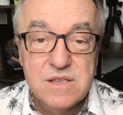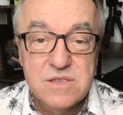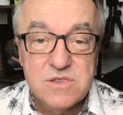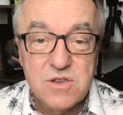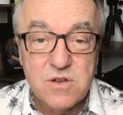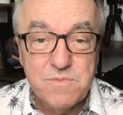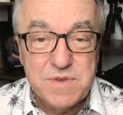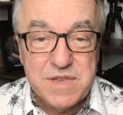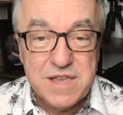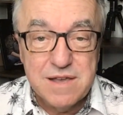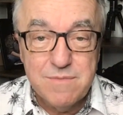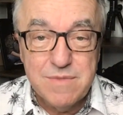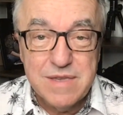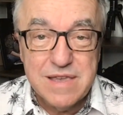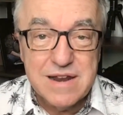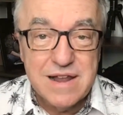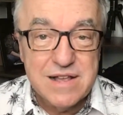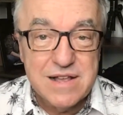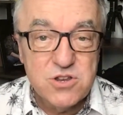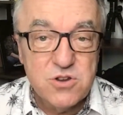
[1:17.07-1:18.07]
So becoming
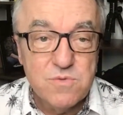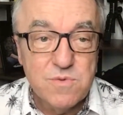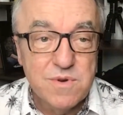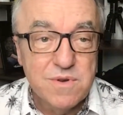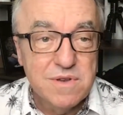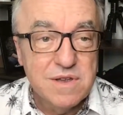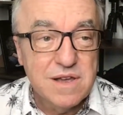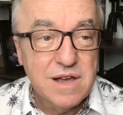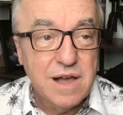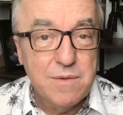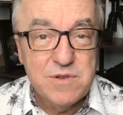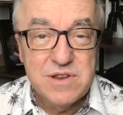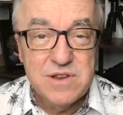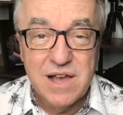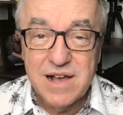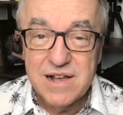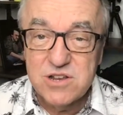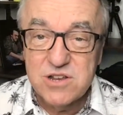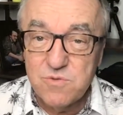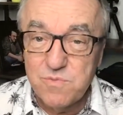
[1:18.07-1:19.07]
an
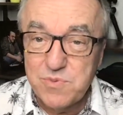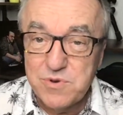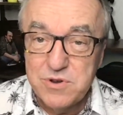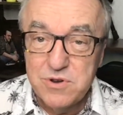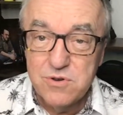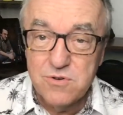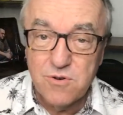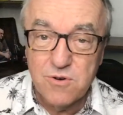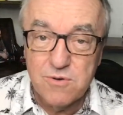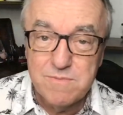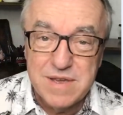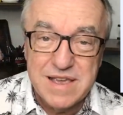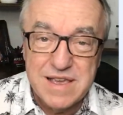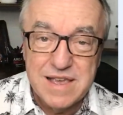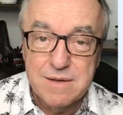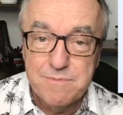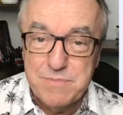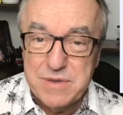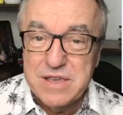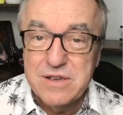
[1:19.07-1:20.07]
entrepreneur
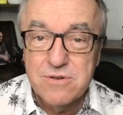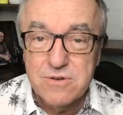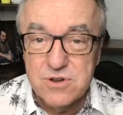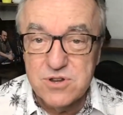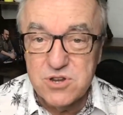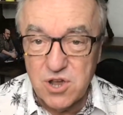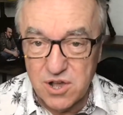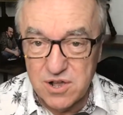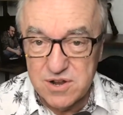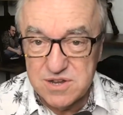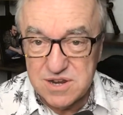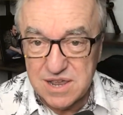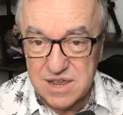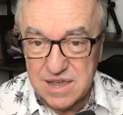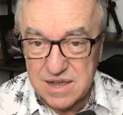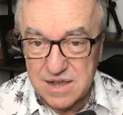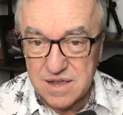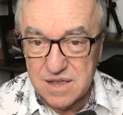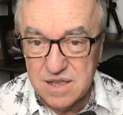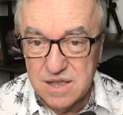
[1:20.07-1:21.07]
may appear
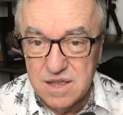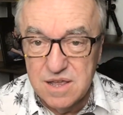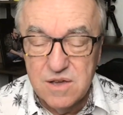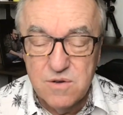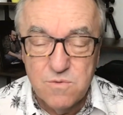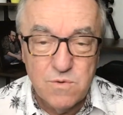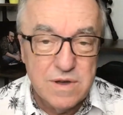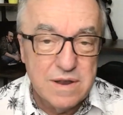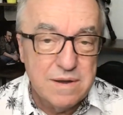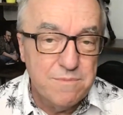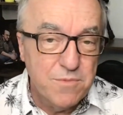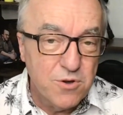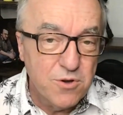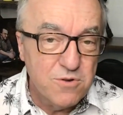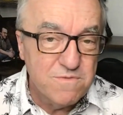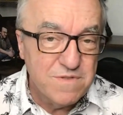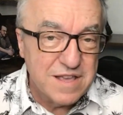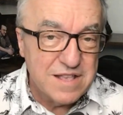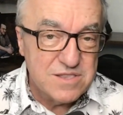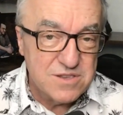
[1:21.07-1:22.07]
daunting. What
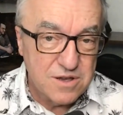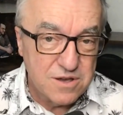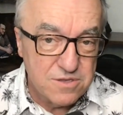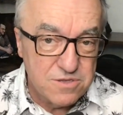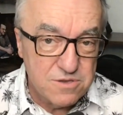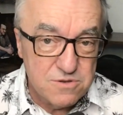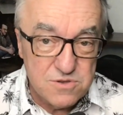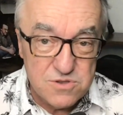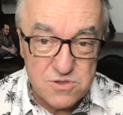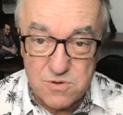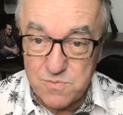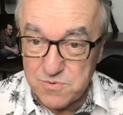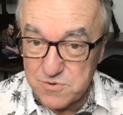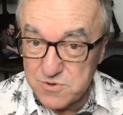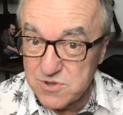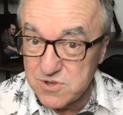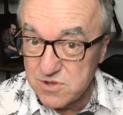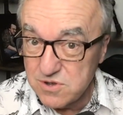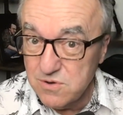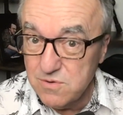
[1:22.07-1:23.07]
motivates authors to
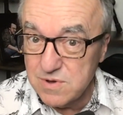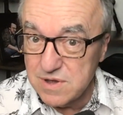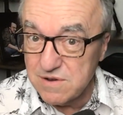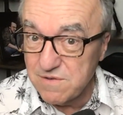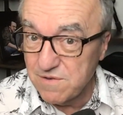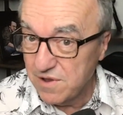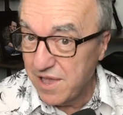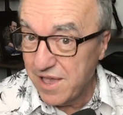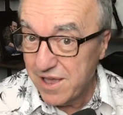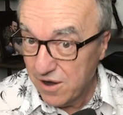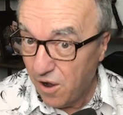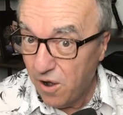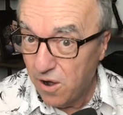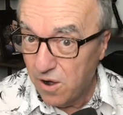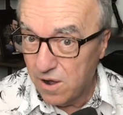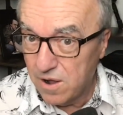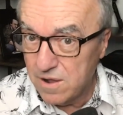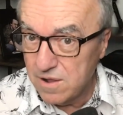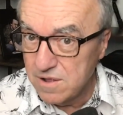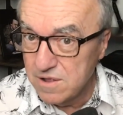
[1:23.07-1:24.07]
pursue it at
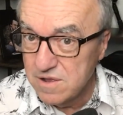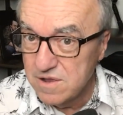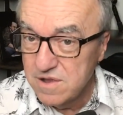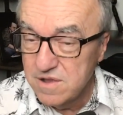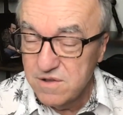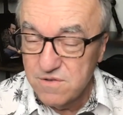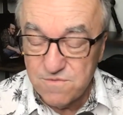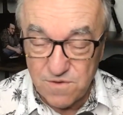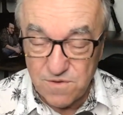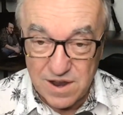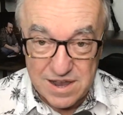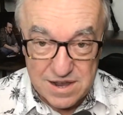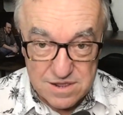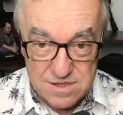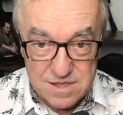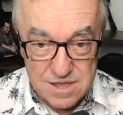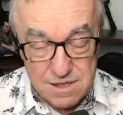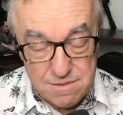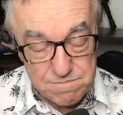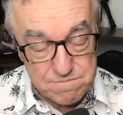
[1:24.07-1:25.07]
all?
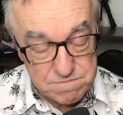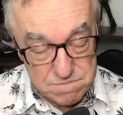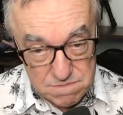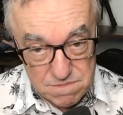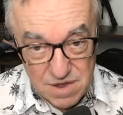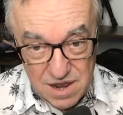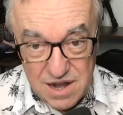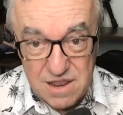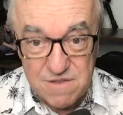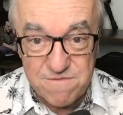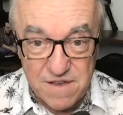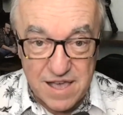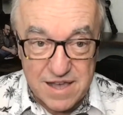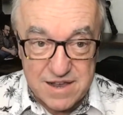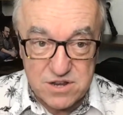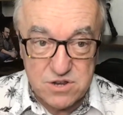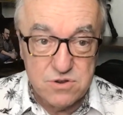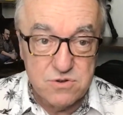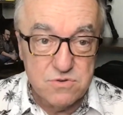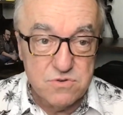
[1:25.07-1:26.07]
Frankly, many
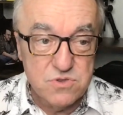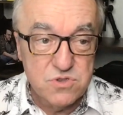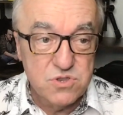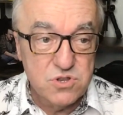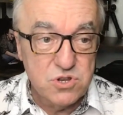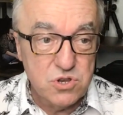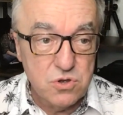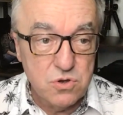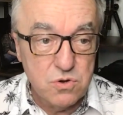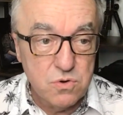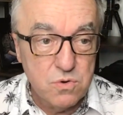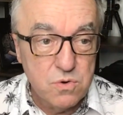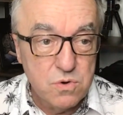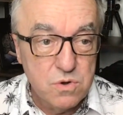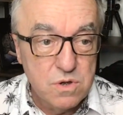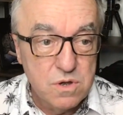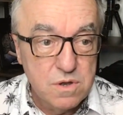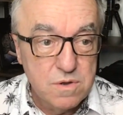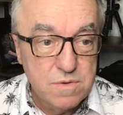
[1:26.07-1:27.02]
factors do.